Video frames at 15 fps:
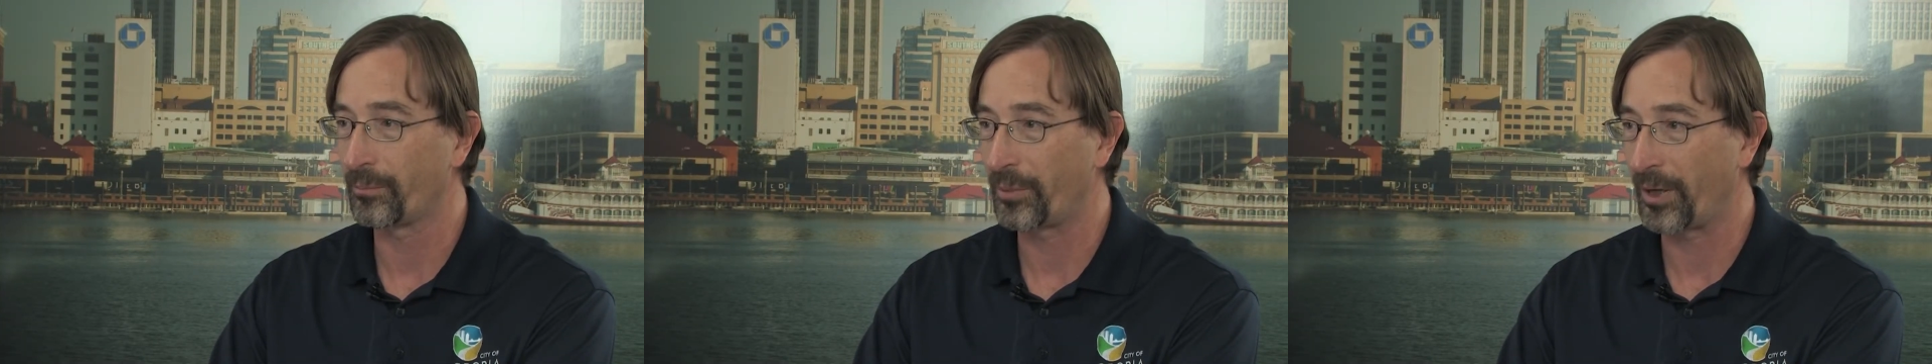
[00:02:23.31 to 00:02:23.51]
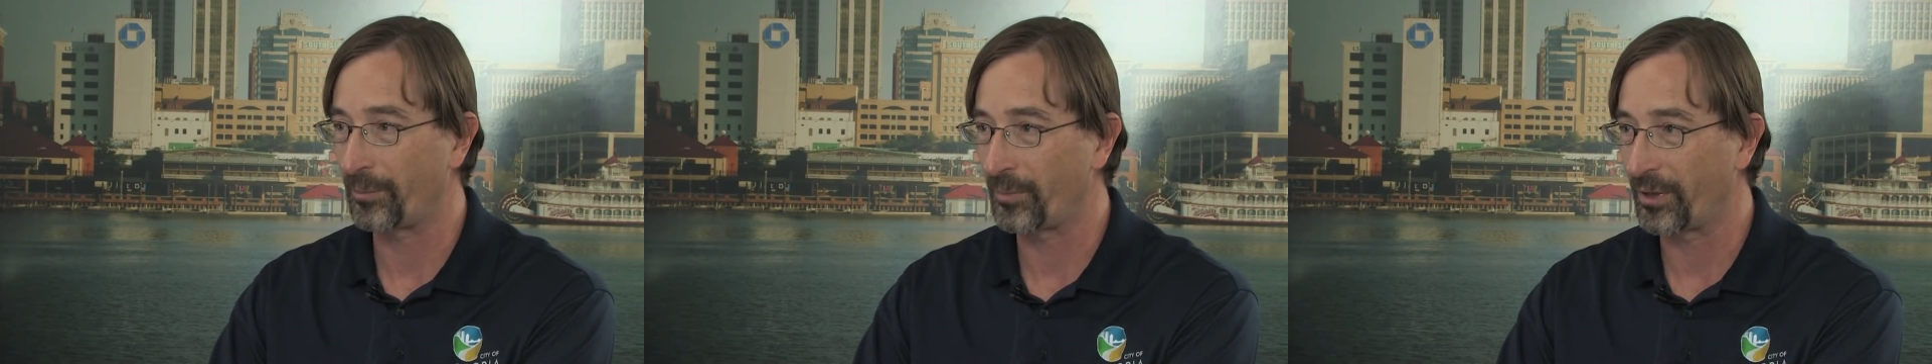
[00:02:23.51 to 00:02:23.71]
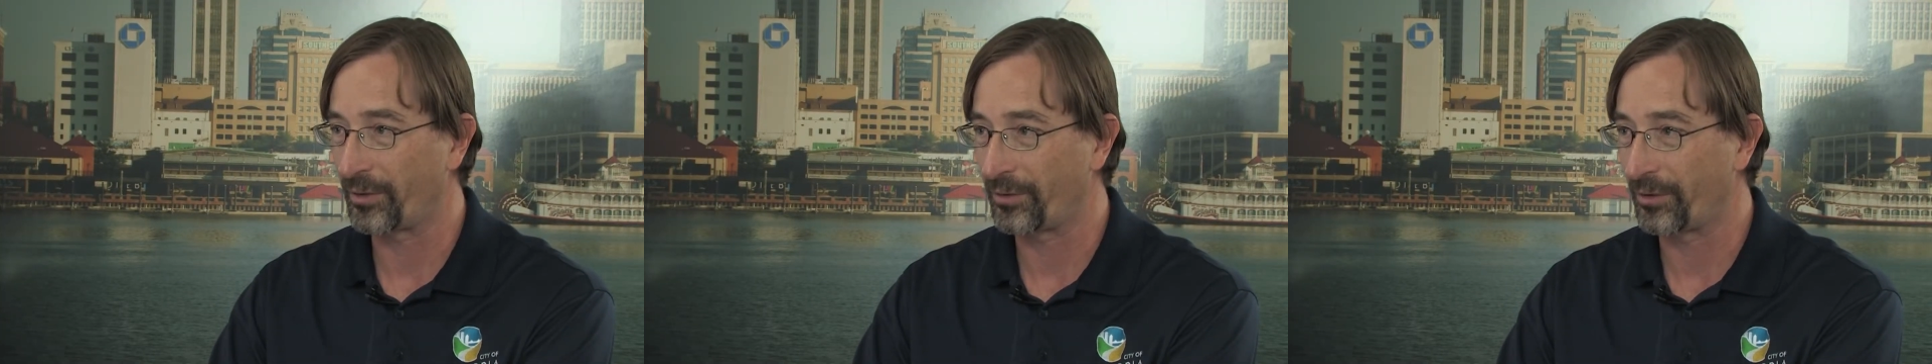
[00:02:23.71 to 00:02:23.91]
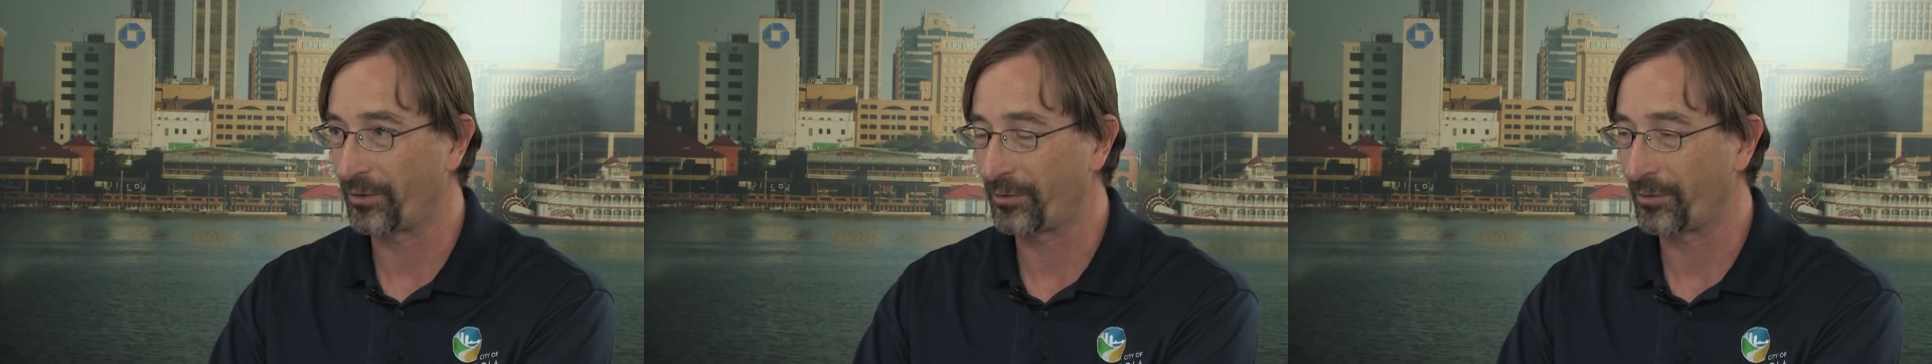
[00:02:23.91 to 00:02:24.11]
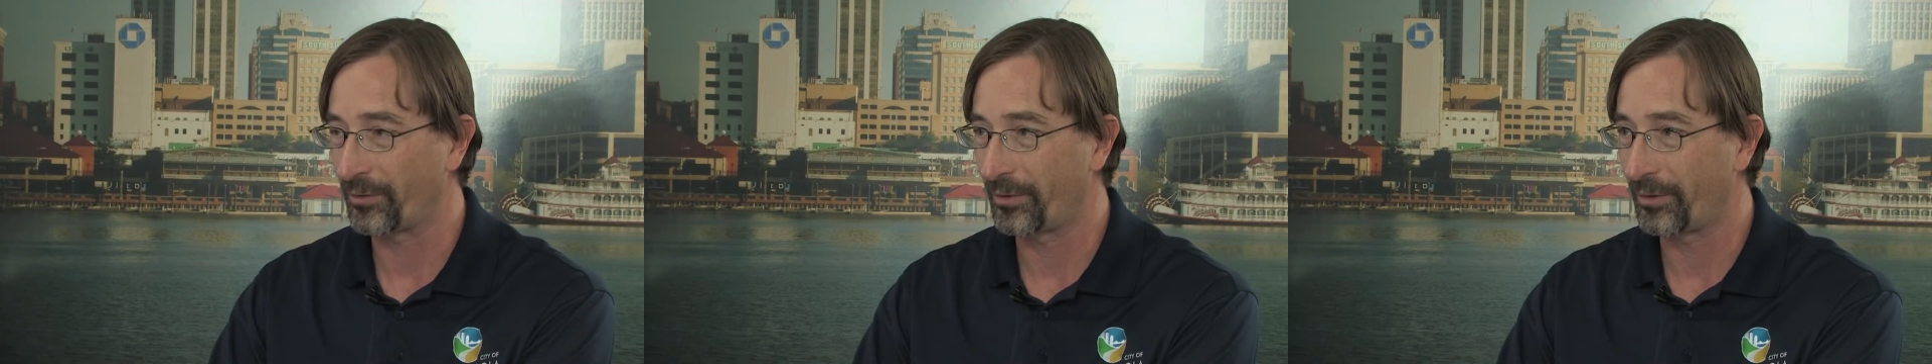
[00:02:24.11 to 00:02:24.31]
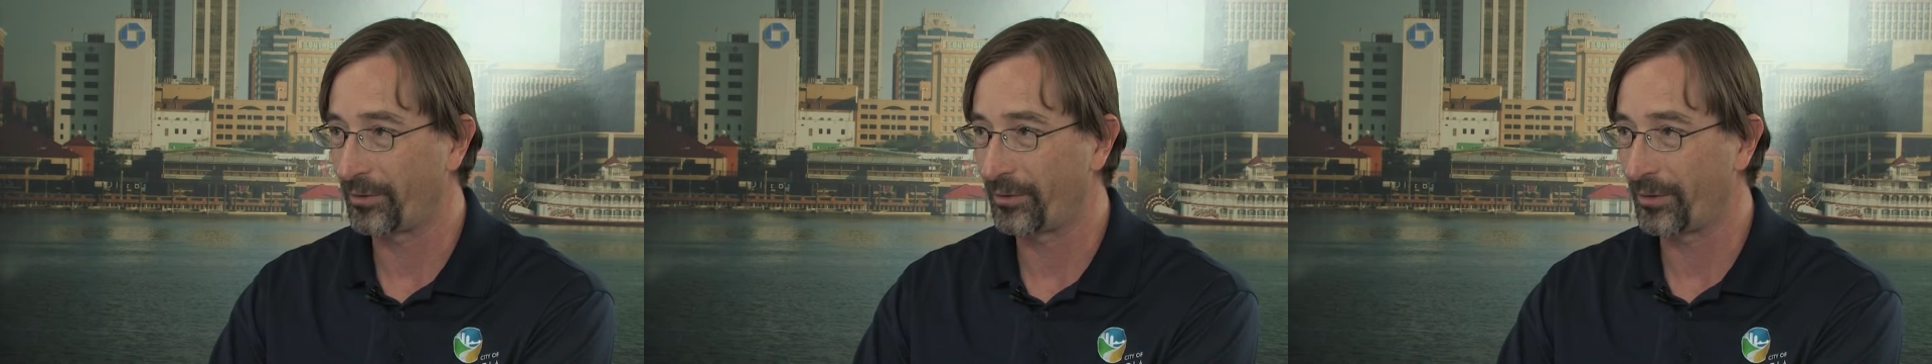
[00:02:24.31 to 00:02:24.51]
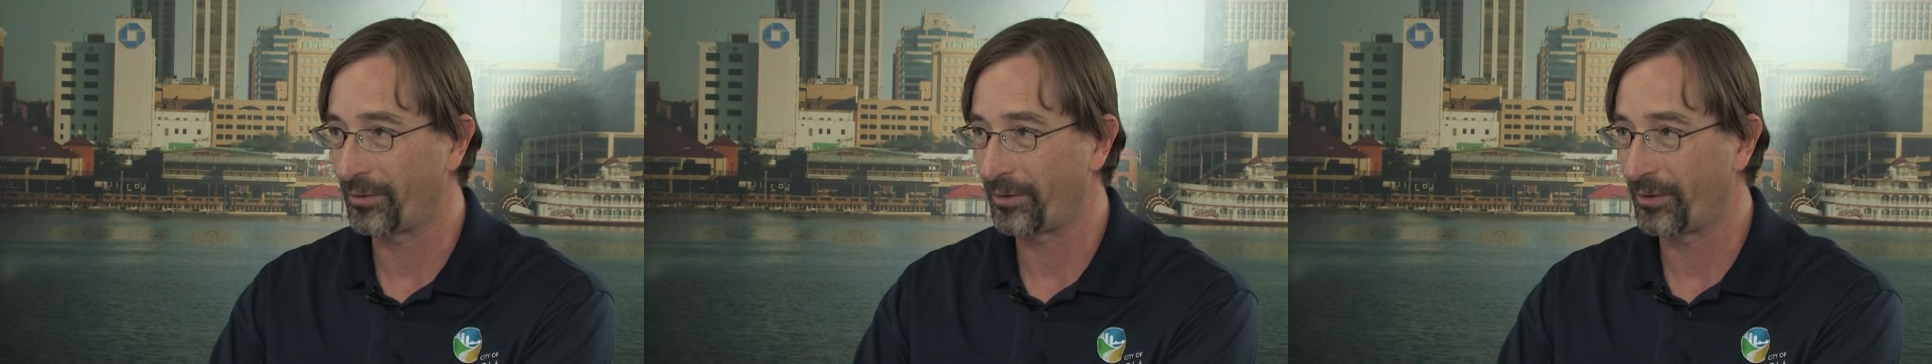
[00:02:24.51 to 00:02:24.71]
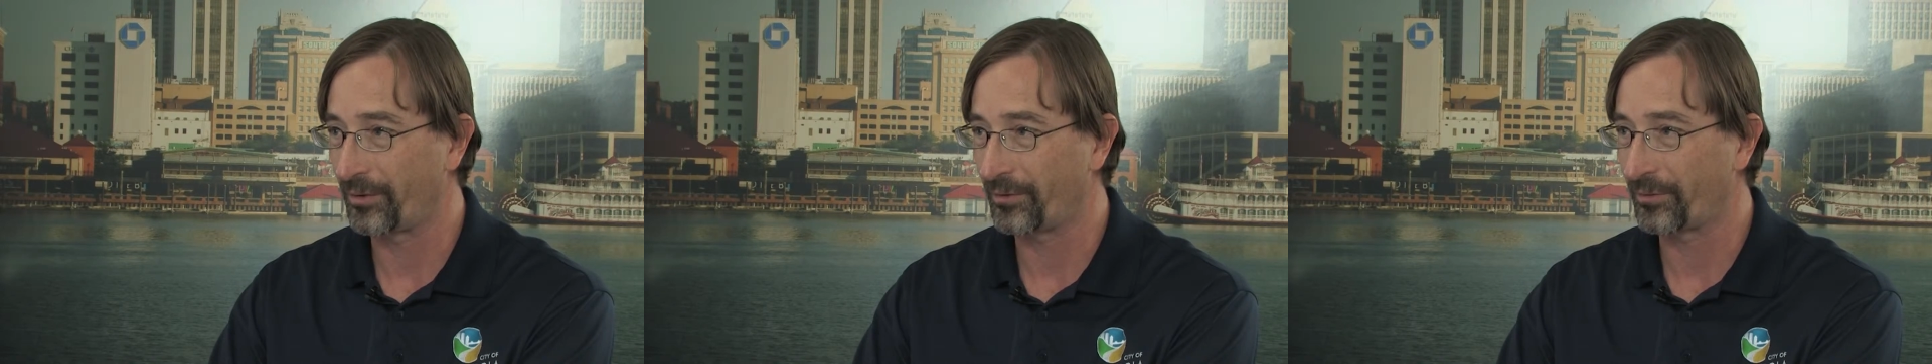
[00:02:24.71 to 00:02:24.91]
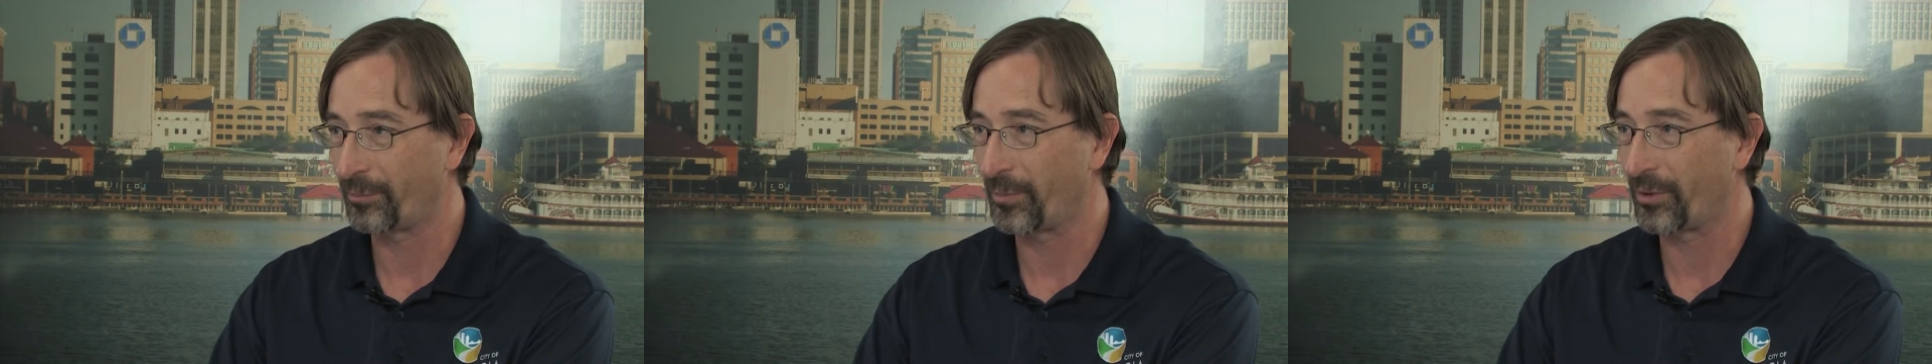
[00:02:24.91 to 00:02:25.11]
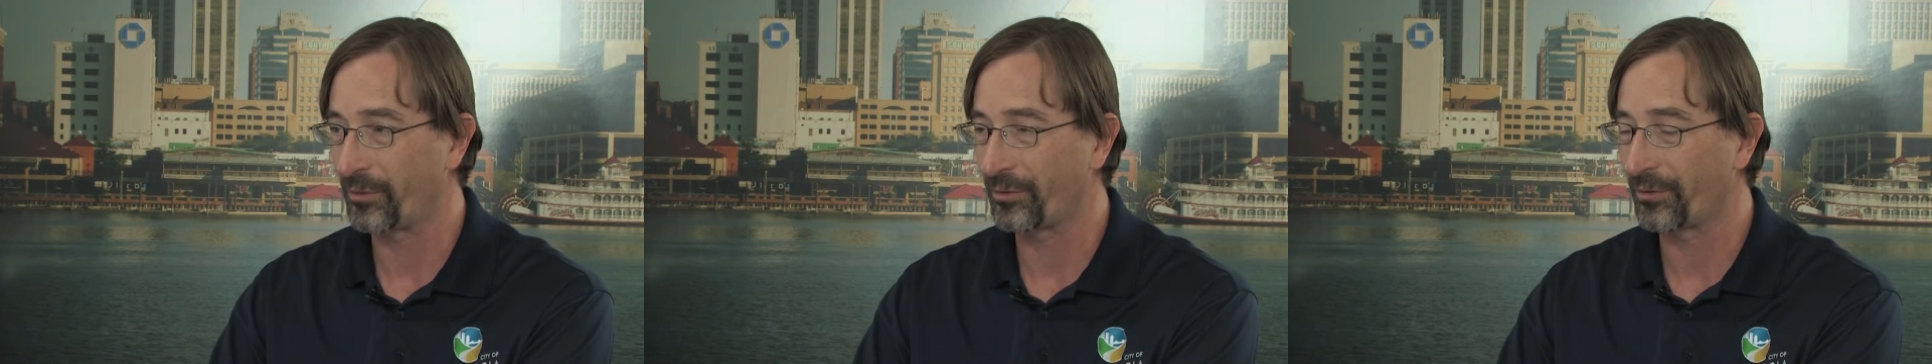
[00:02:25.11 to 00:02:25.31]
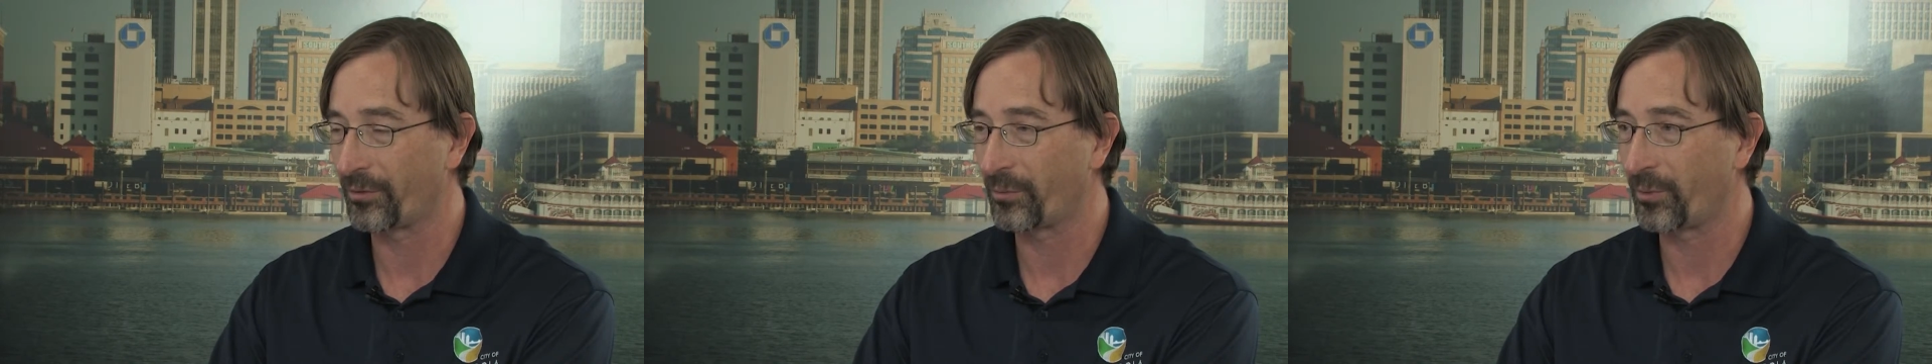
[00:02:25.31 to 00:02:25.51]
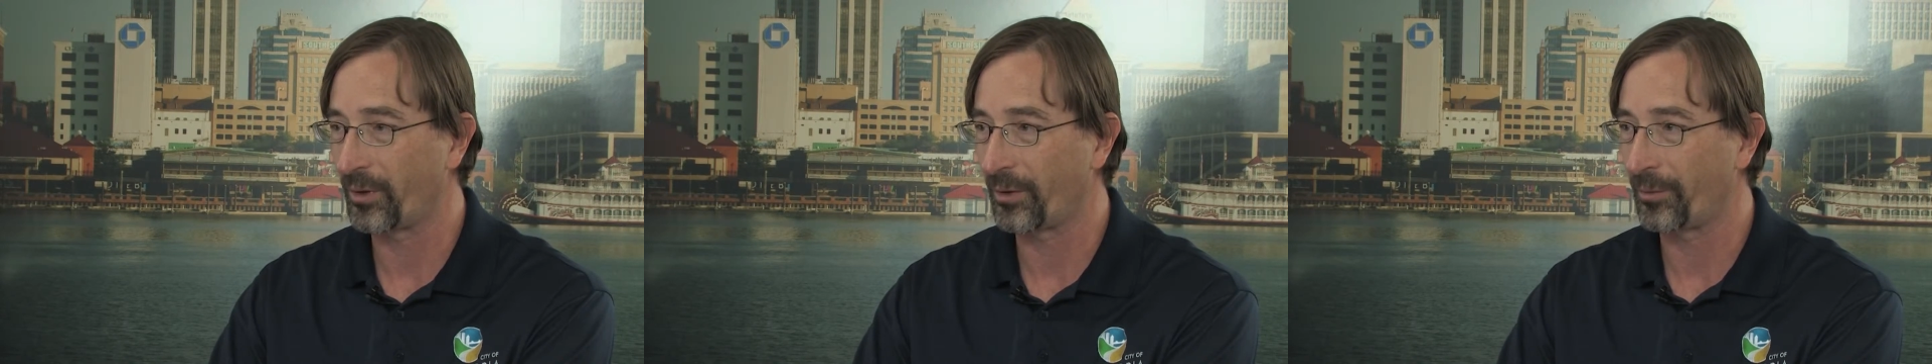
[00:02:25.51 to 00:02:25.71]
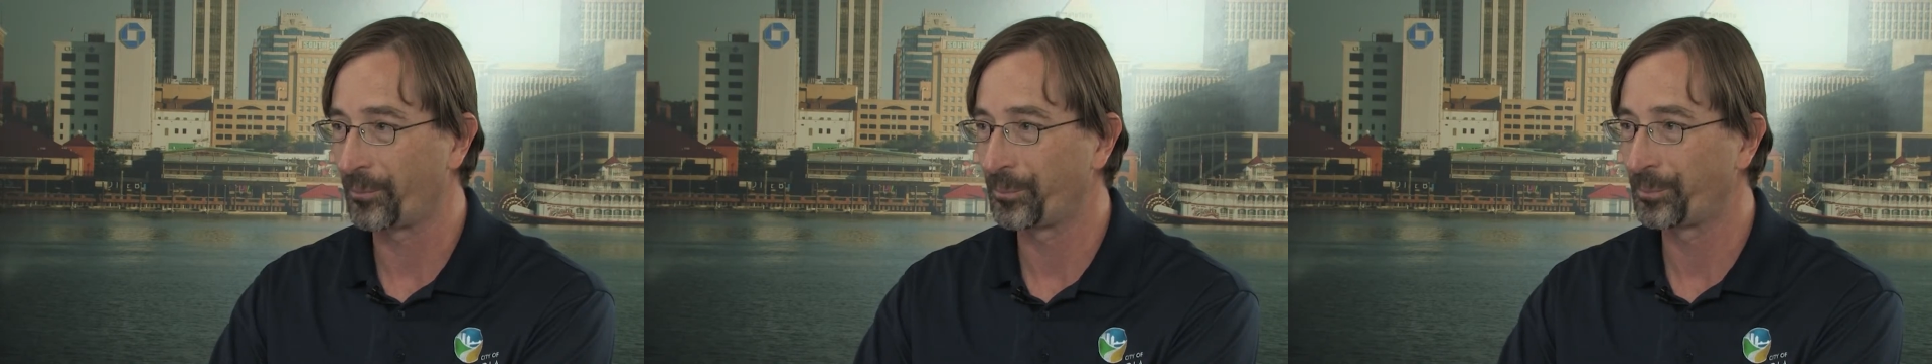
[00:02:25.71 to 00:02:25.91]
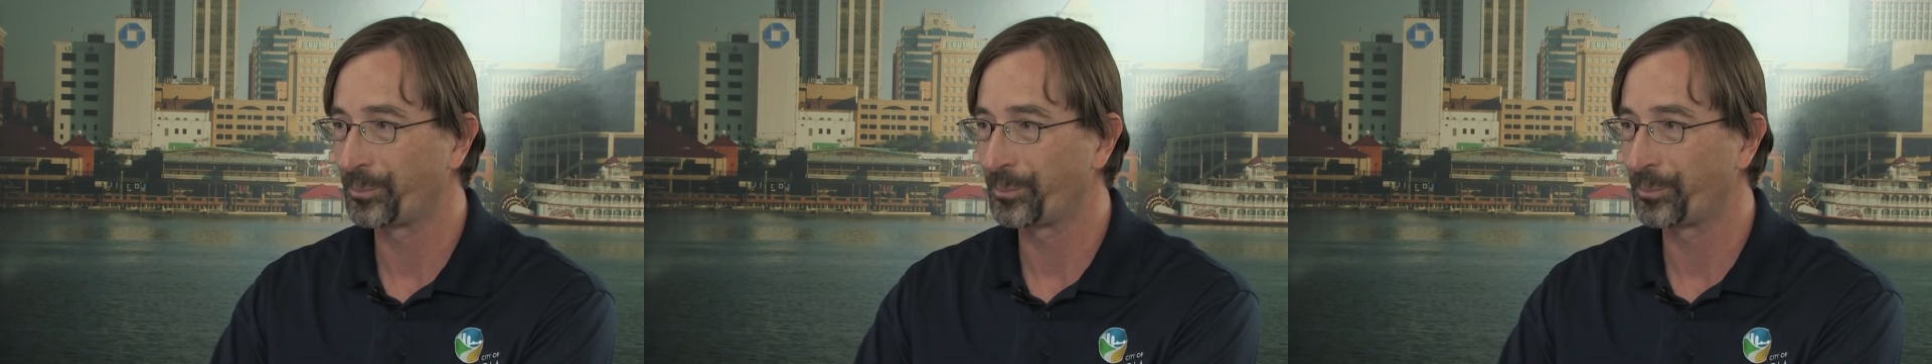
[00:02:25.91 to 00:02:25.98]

payment in these meters as well.